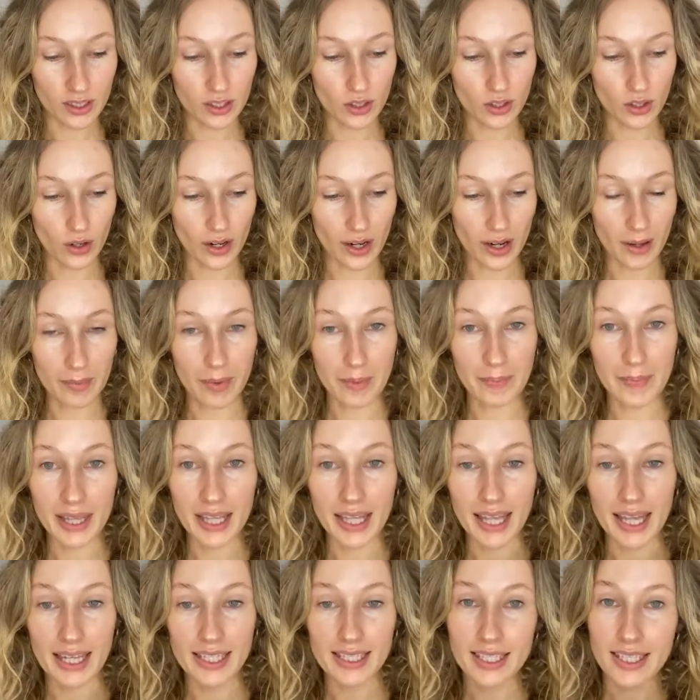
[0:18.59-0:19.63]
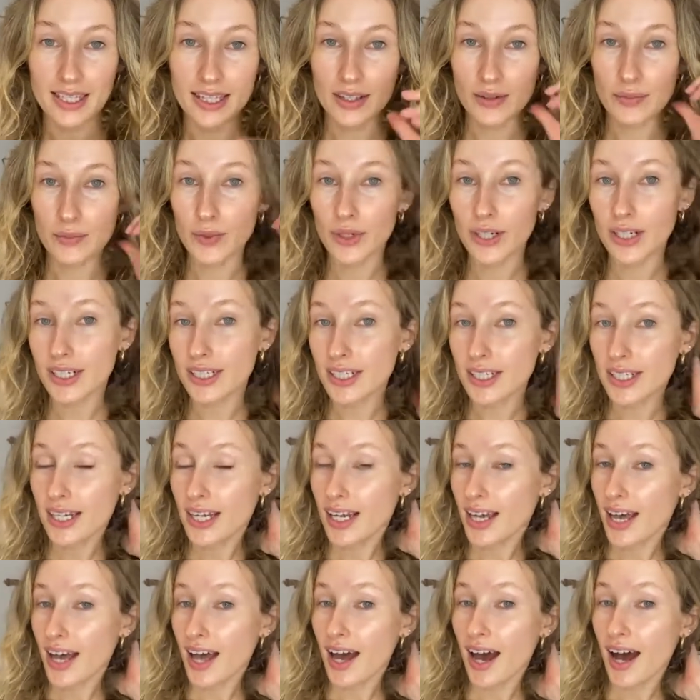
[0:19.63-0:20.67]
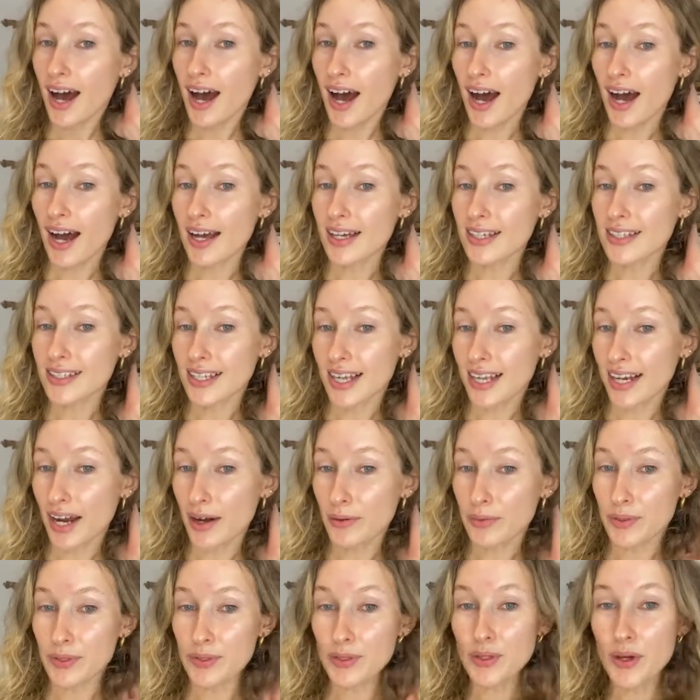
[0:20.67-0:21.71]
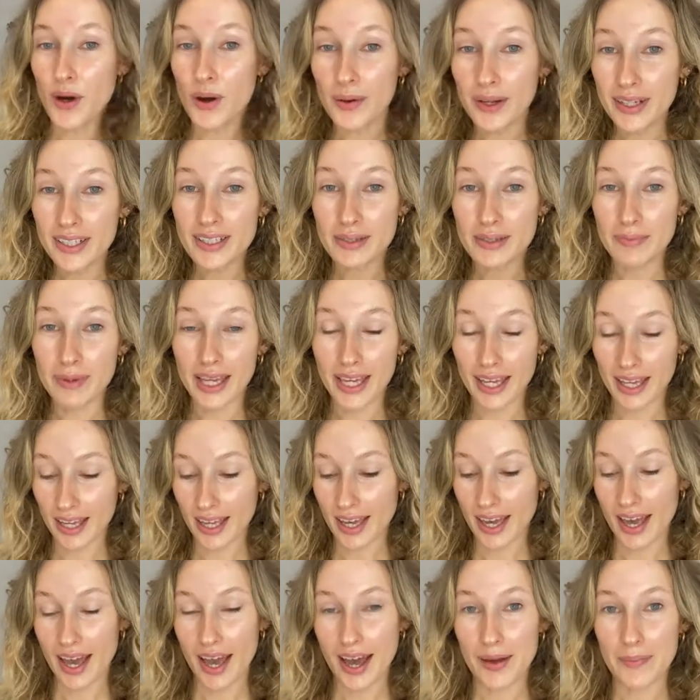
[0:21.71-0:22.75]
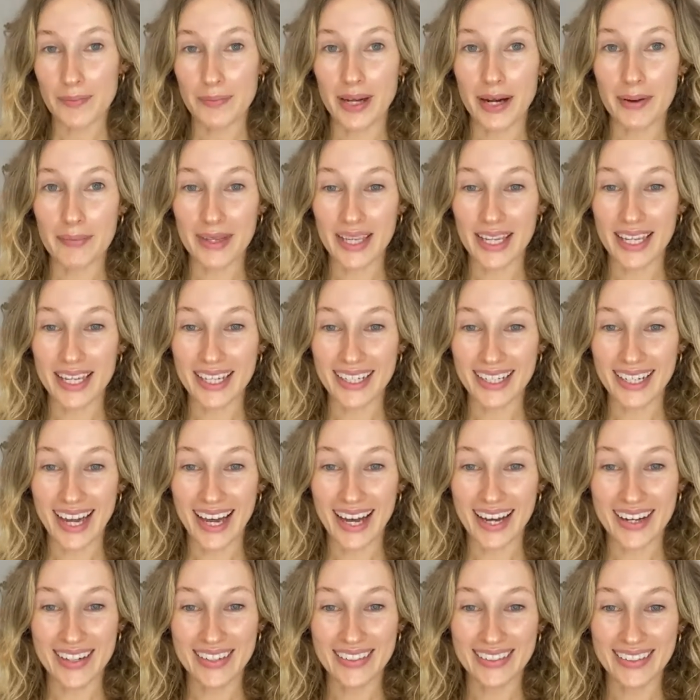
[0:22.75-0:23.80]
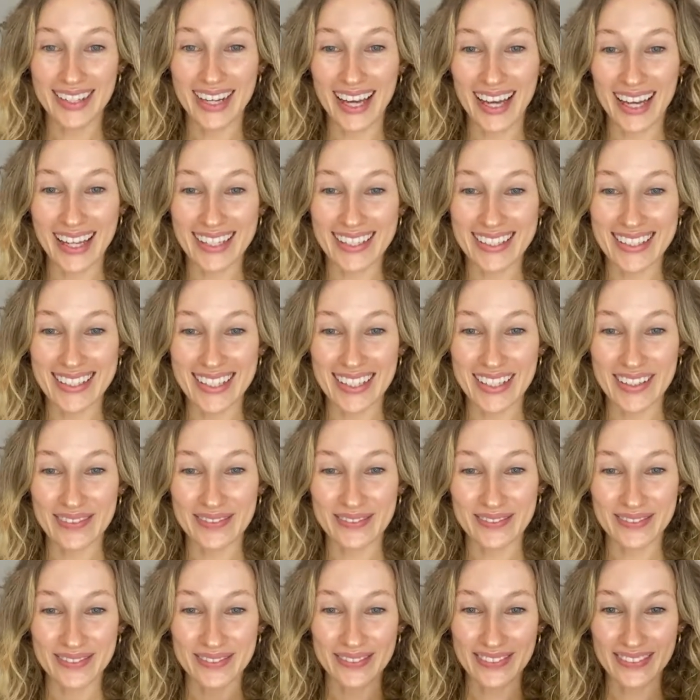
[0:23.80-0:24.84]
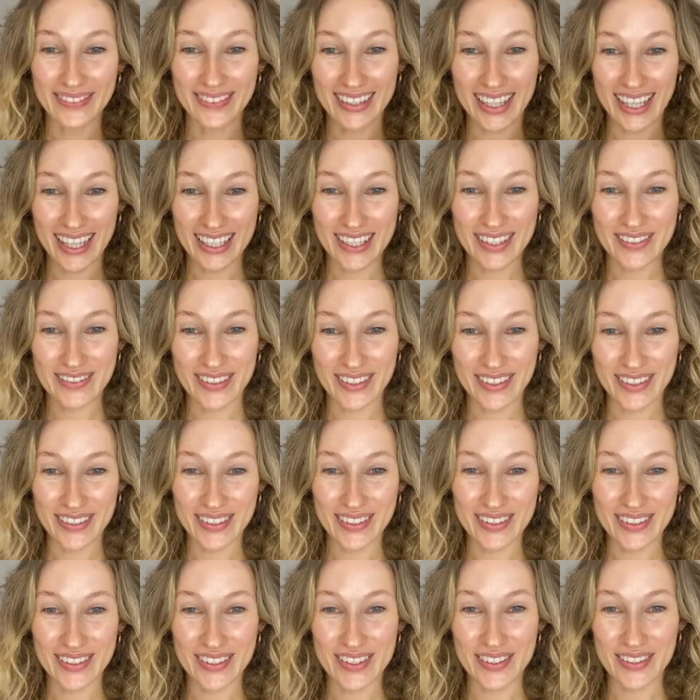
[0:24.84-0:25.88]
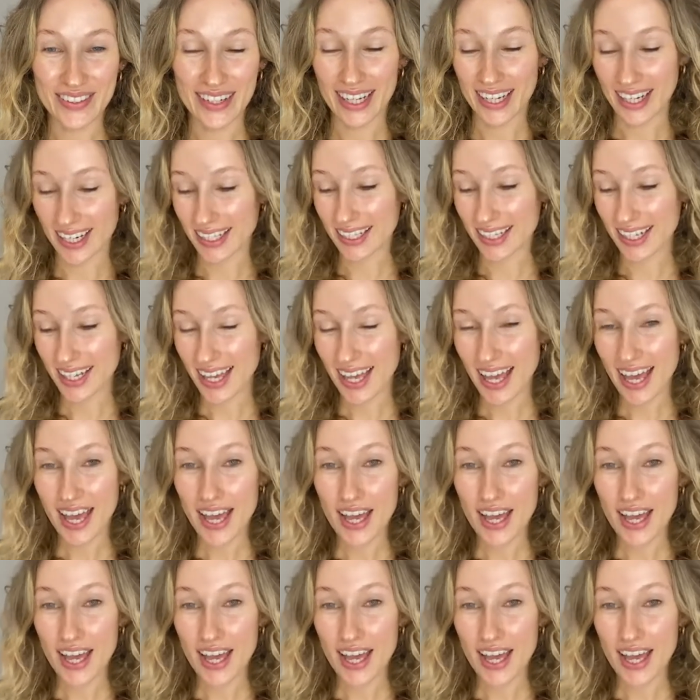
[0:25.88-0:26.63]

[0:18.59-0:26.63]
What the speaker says: Sorry I'm a bit later than what I said I was going to be, but I'm here now and thanks for all joining.